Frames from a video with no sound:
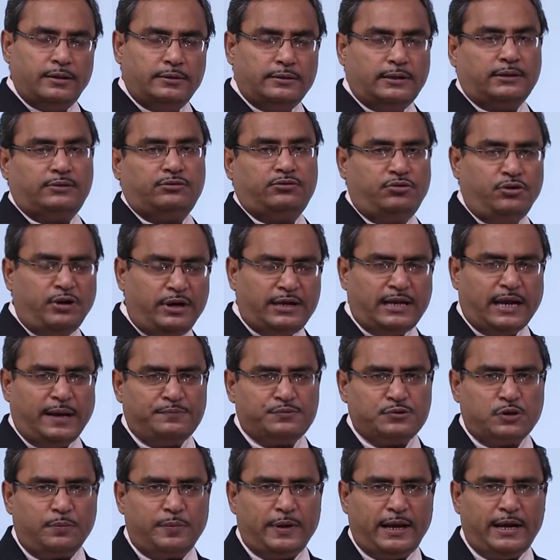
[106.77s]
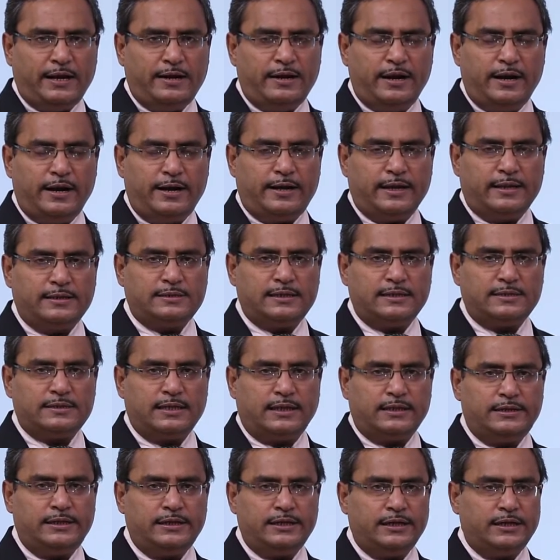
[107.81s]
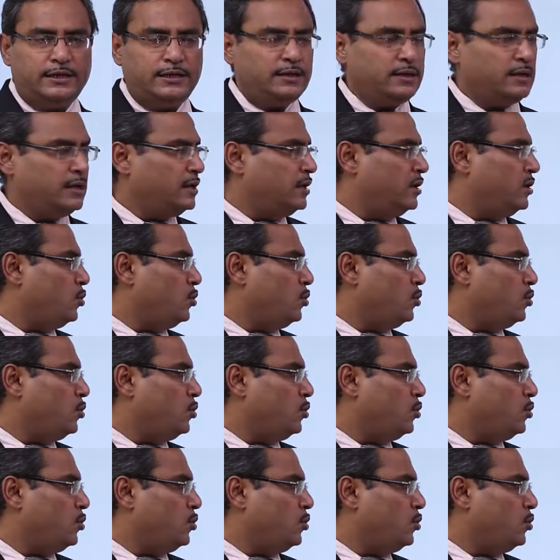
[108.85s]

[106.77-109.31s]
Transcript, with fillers: the three types of inheritances are there.